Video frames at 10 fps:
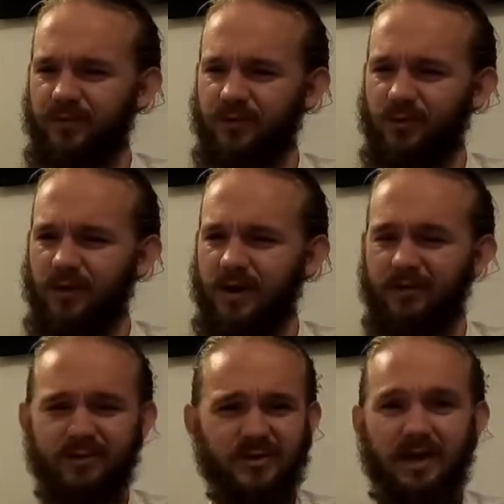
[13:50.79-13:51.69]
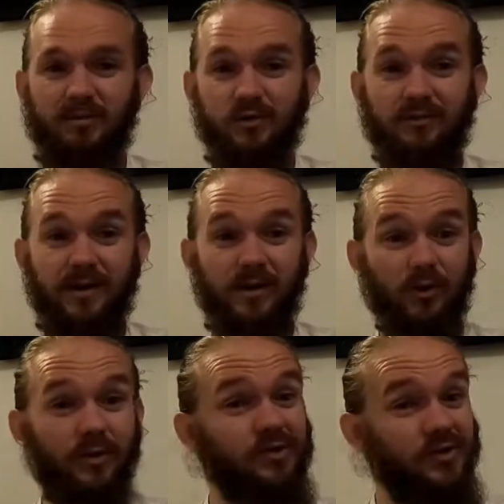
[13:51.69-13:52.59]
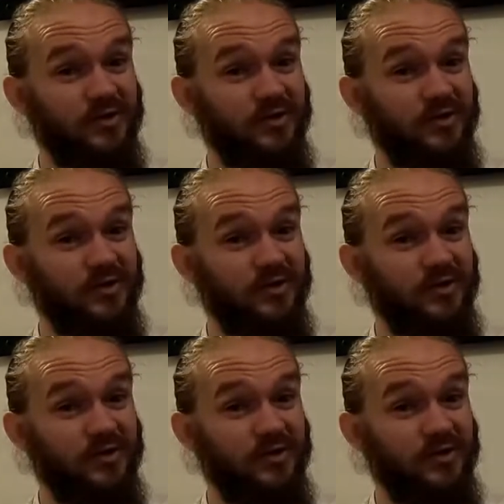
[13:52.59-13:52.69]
So I have to say, I'm just very curious to